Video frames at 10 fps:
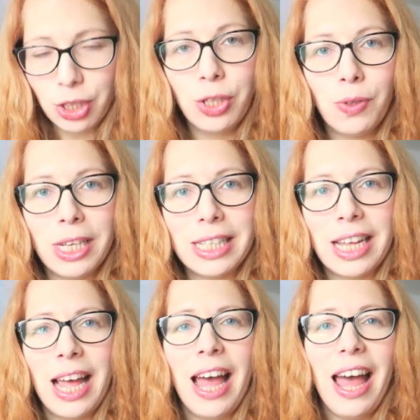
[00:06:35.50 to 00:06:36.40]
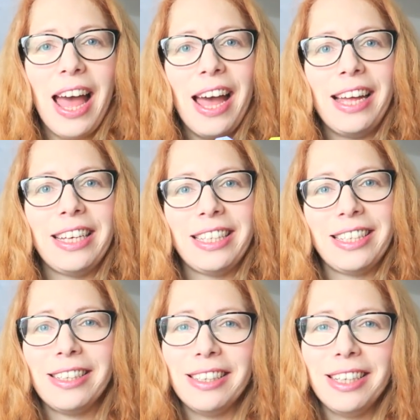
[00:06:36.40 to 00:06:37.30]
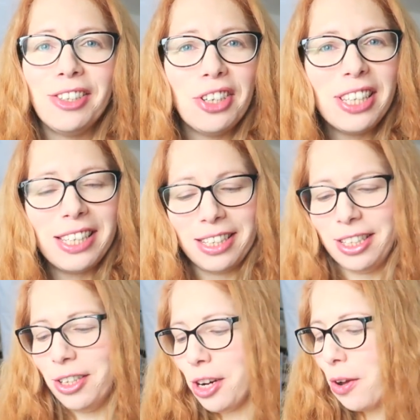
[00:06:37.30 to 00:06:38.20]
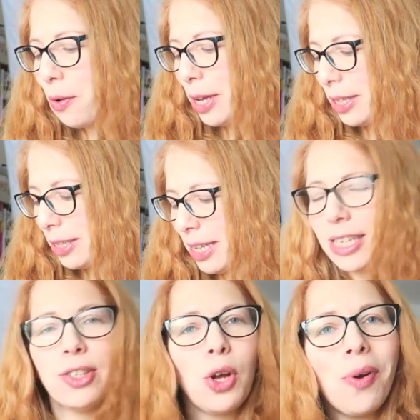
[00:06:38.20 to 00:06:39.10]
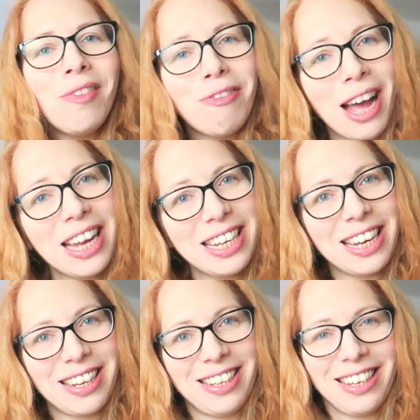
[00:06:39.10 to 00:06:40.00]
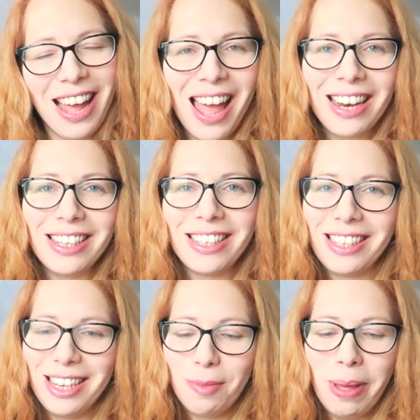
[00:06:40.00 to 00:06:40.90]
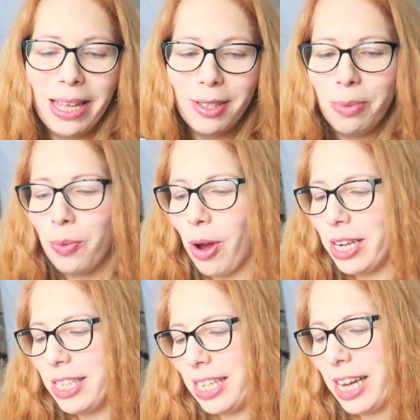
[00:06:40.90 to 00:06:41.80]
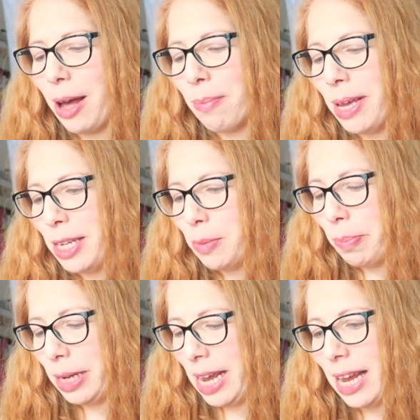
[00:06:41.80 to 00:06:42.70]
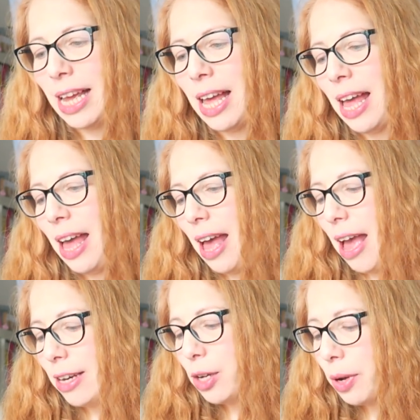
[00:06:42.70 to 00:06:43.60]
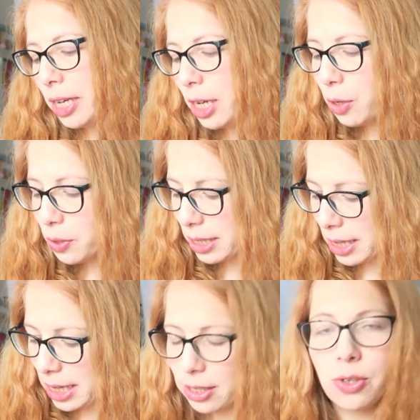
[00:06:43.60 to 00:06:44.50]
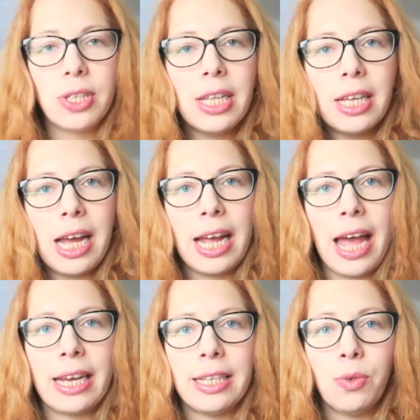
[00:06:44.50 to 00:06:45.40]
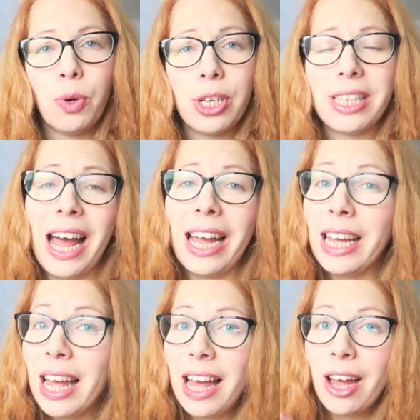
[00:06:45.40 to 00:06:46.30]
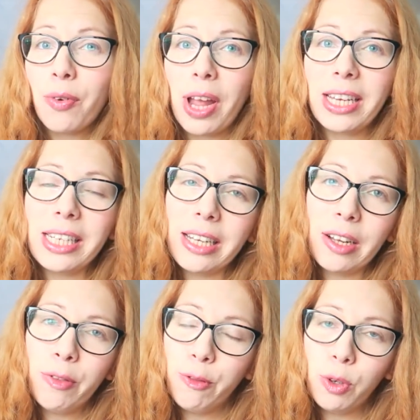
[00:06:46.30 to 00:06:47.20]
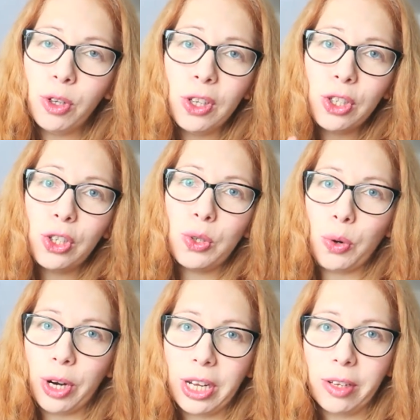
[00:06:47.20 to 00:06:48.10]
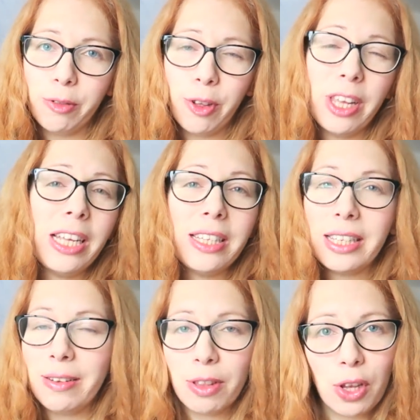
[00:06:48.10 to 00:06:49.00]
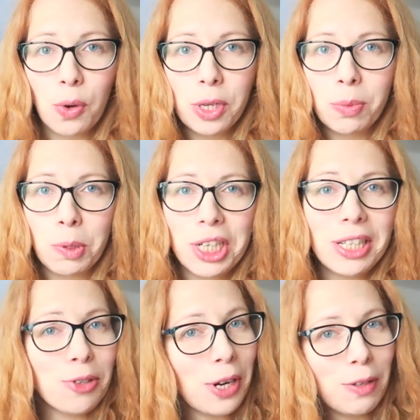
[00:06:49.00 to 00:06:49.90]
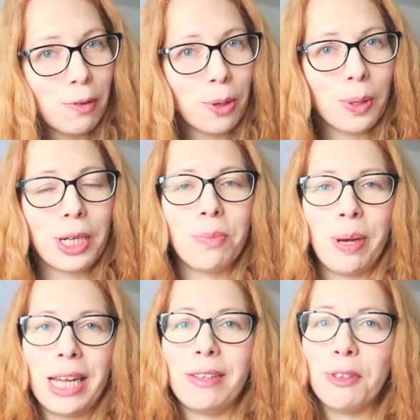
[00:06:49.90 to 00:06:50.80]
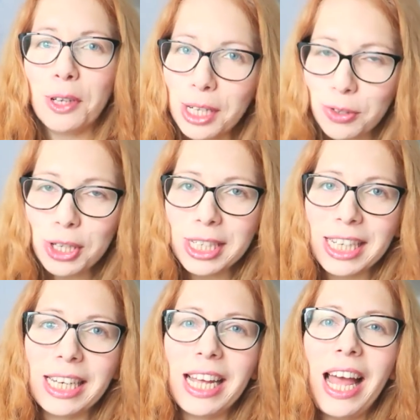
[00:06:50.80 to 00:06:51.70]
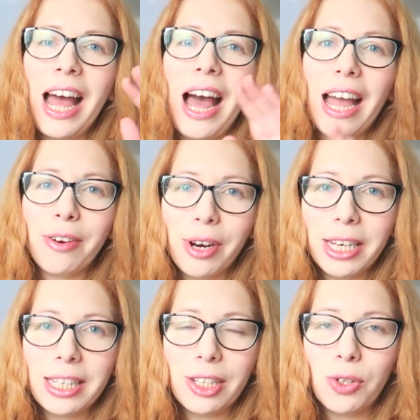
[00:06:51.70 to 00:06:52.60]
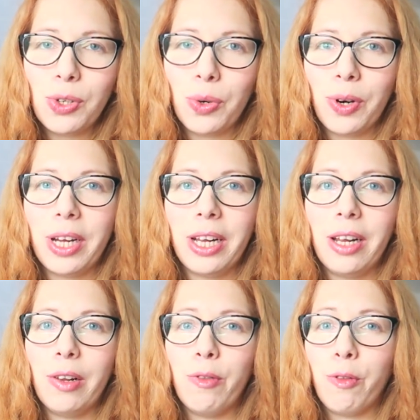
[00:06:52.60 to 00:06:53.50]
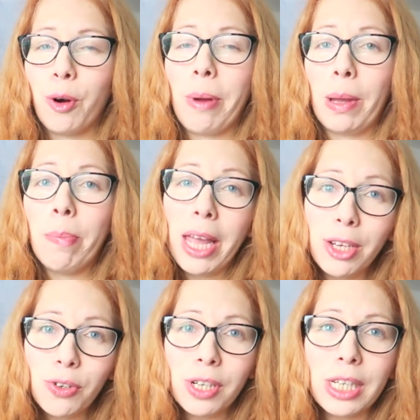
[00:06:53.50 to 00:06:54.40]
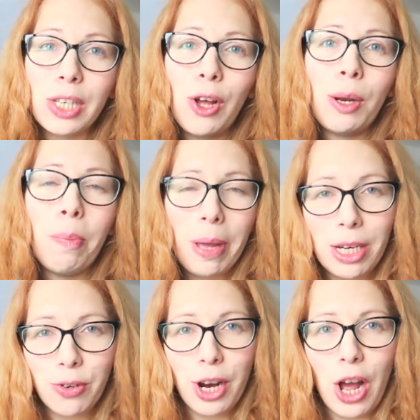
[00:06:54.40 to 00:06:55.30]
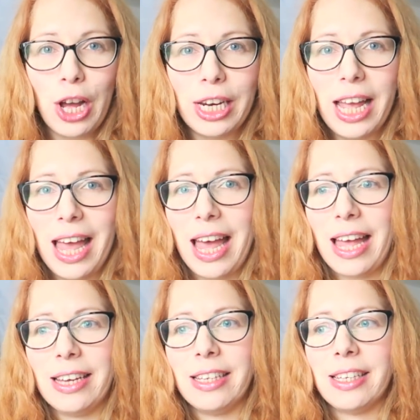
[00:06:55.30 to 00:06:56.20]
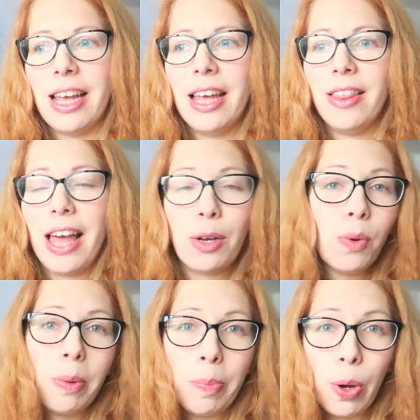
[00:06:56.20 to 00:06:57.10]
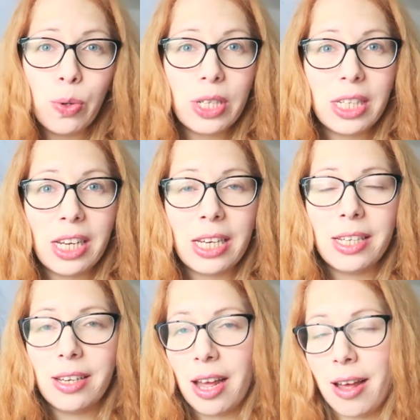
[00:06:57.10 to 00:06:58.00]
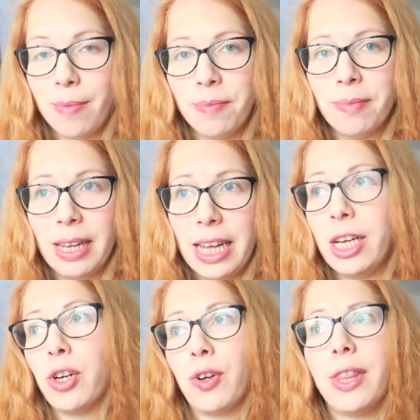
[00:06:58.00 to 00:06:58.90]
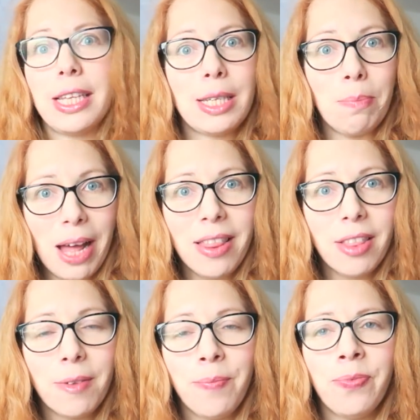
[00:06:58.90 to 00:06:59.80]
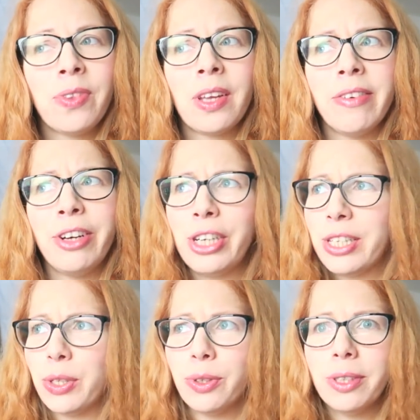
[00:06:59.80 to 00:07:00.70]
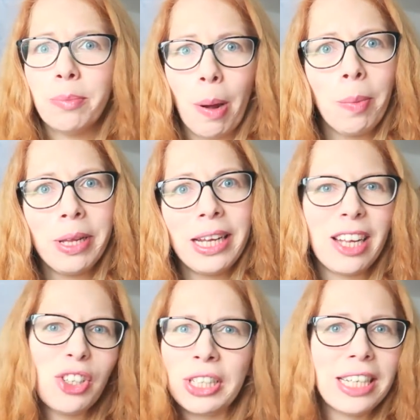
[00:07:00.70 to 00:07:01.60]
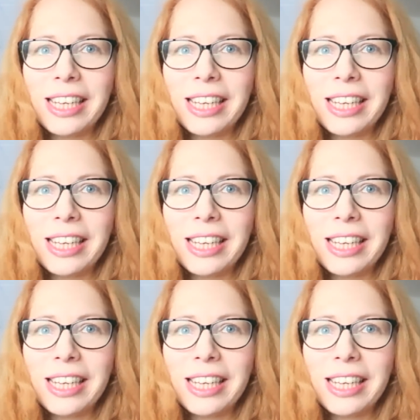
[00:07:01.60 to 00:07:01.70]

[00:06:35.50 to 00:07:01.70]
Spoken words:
to do this. And it's just, you know, it's so inviting, and it makes me want to come and play. And you can use these. You see that I added words. I created a full tutorial for these, even though it's pretty straightforward. But if you're interested, I created a tutorial for my patrons on Patreon, and that will be posted later this month. Very soon, probably. I just